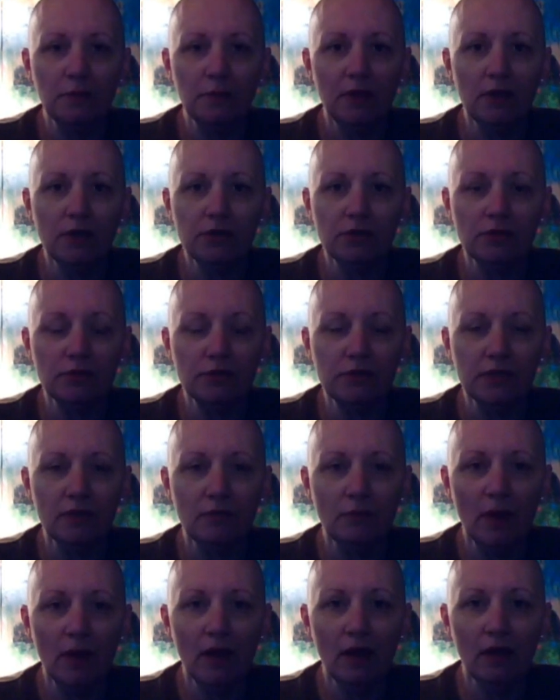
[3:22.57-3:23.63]
pictures
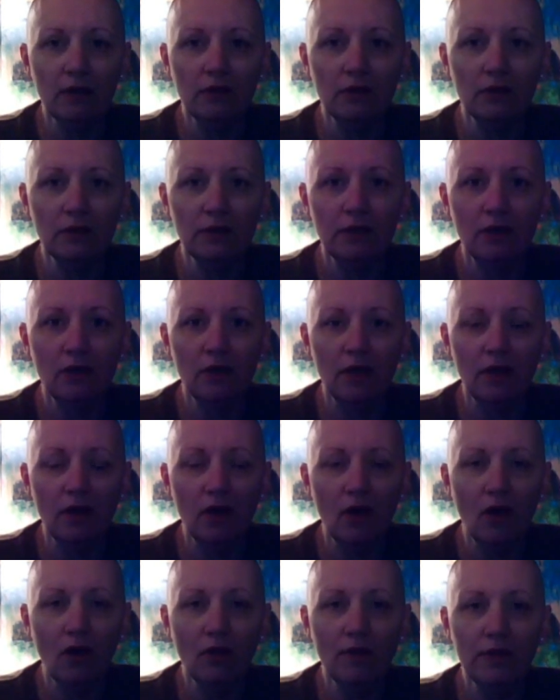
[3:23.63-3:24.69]
of my uncle and
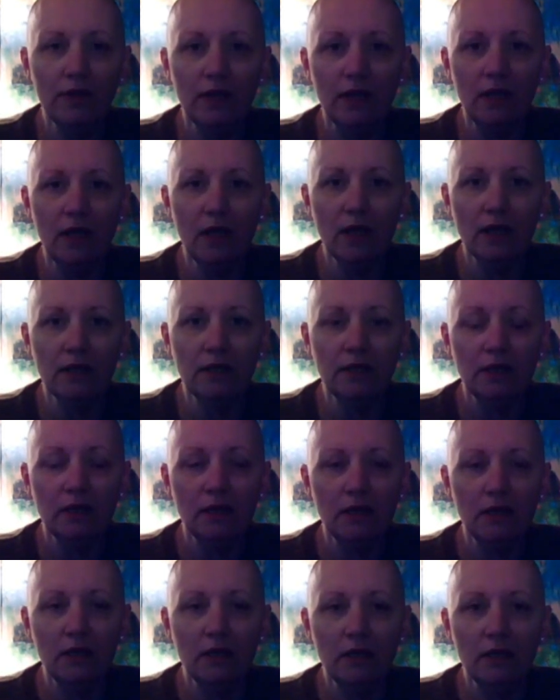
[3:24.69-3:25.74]
all that he had,
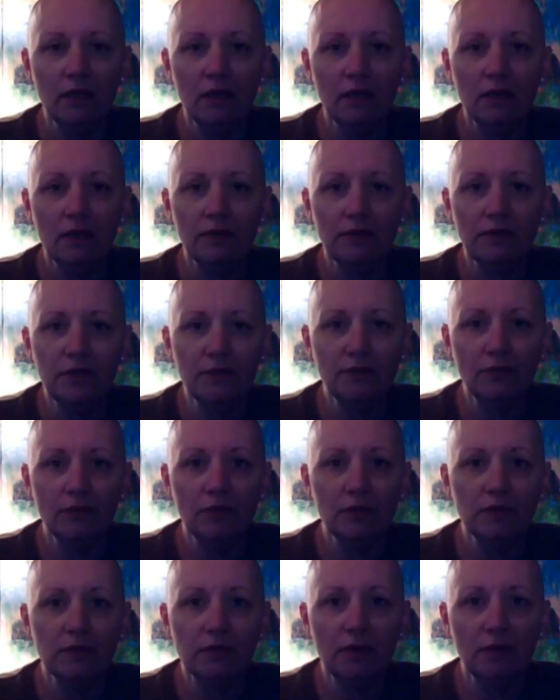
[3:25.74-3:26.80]
the
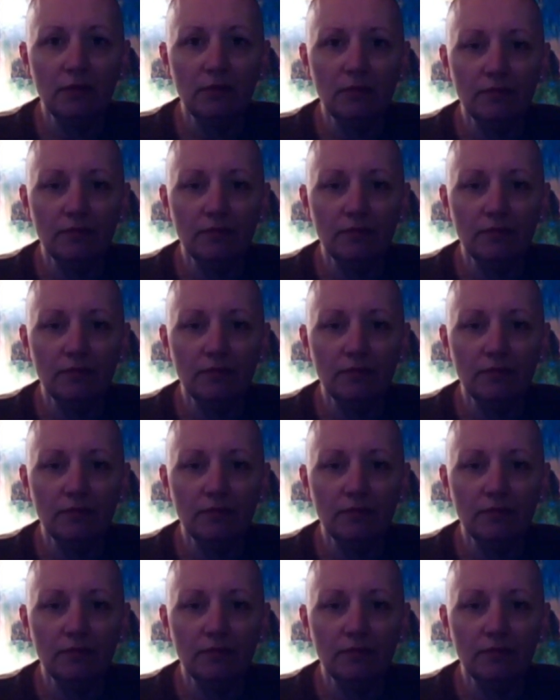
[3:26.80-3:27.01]
different